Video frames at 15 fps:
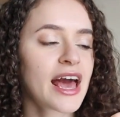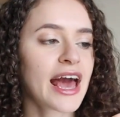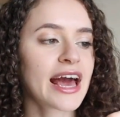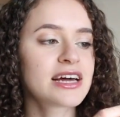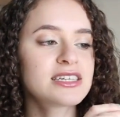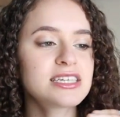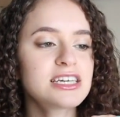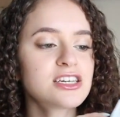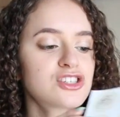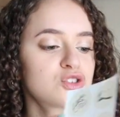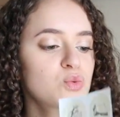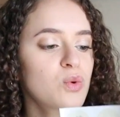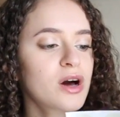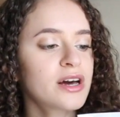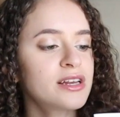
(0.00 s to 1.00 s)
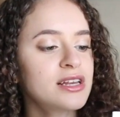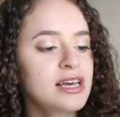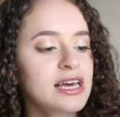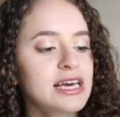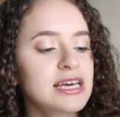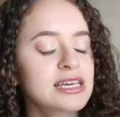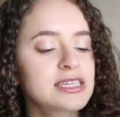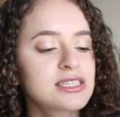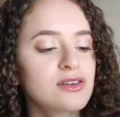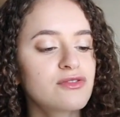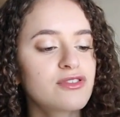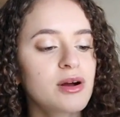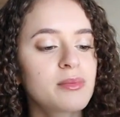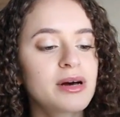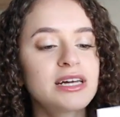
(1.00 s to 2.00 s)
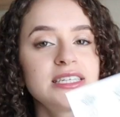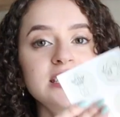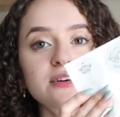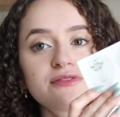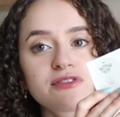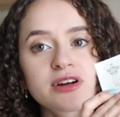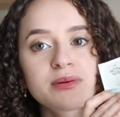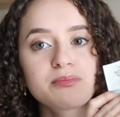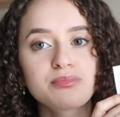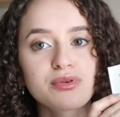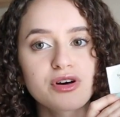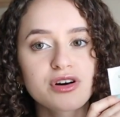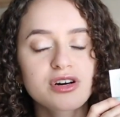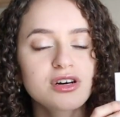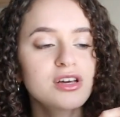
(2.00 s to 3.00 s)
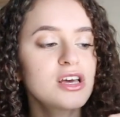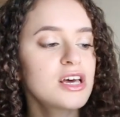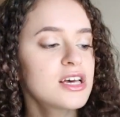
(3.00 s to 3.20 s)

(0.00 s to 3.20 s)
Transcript: and each one is from a different book,